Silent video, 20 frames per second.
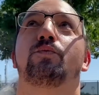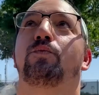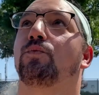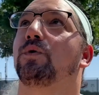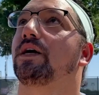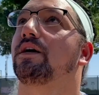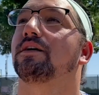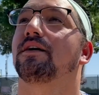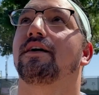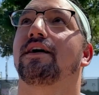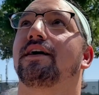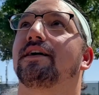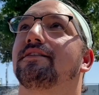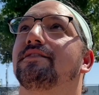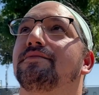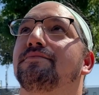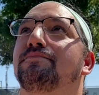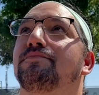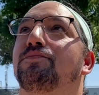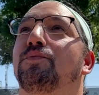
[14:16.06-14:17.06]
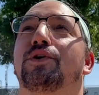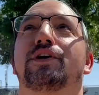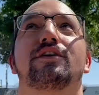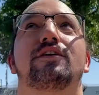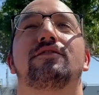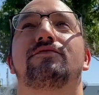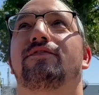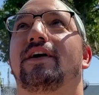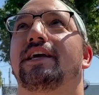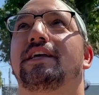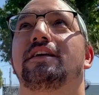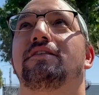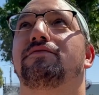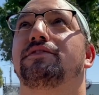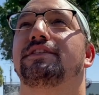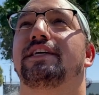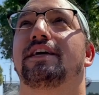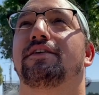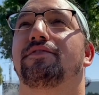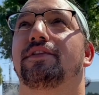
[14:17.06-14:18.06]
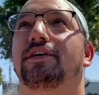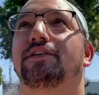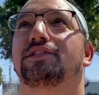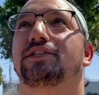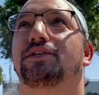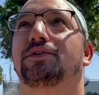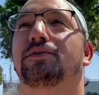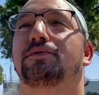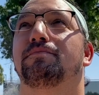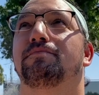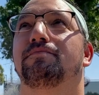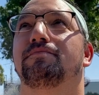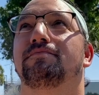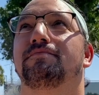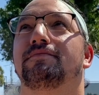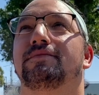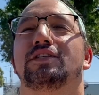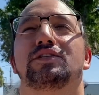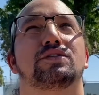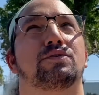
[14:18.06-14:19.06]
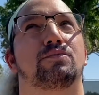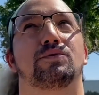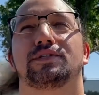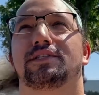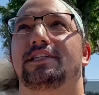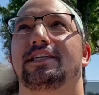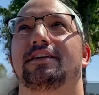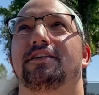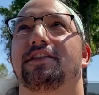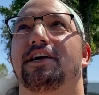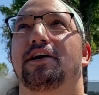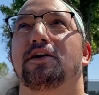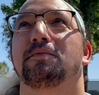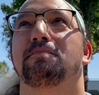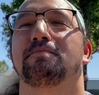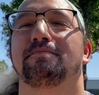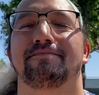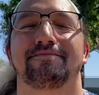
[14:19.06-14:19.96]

well, God, we're going to fight evil down there too. So we'll see you there.